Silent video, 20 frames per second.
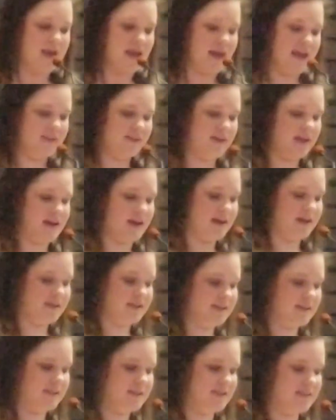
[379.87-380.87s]
In the
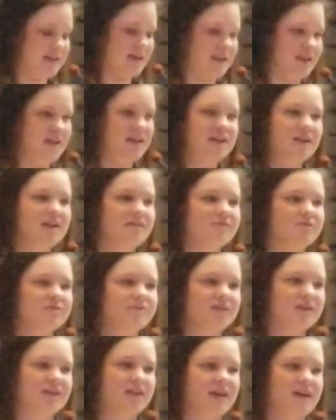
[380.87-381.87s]
end, he said he never
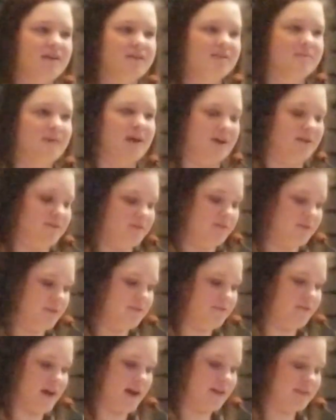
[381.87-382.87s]
really cared about
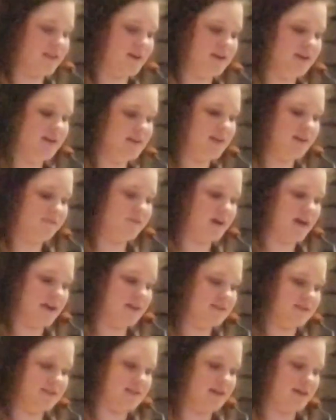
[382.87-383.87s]
the fact that he never had
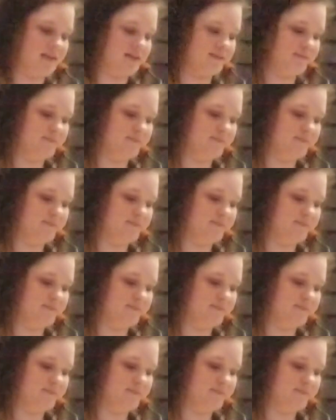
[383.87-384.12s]
a son,